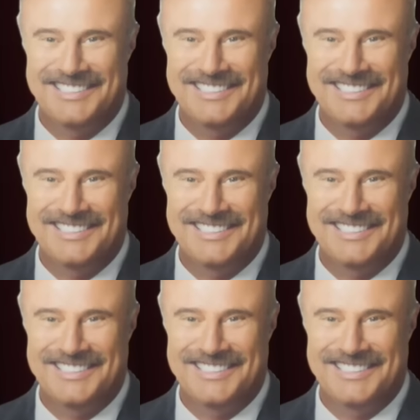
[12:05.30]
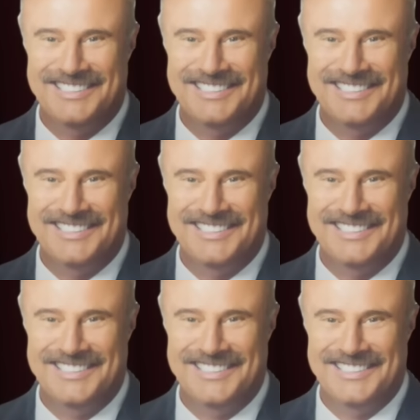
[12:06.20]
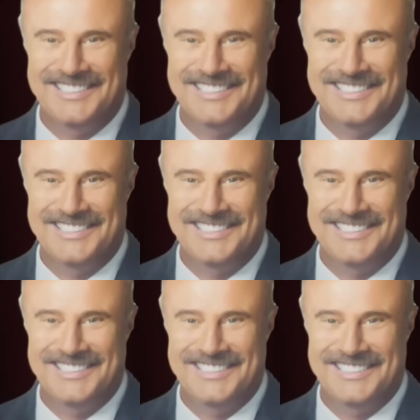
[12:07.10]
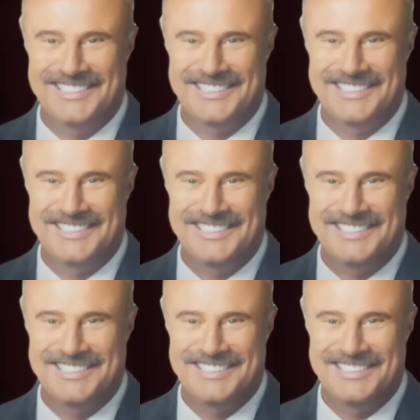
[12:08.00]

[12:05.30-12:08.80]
(silent)